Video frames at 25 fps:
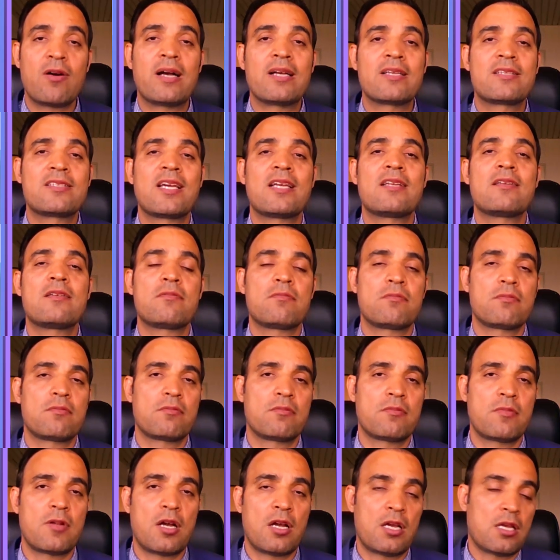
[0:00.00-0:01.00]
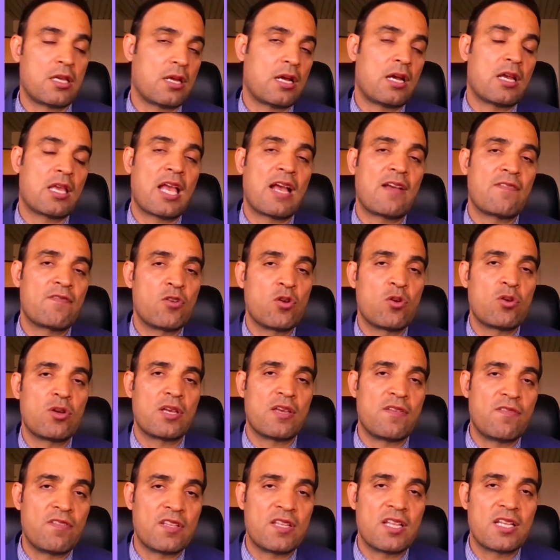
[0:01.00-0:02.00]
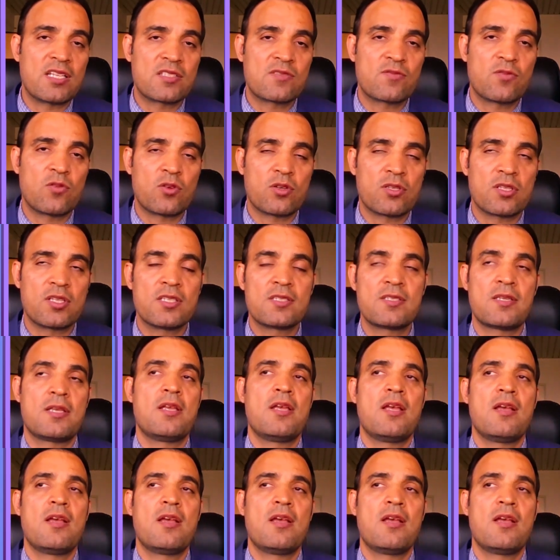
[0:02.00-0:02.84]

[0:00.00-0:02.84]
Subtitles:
I have no evidence for this,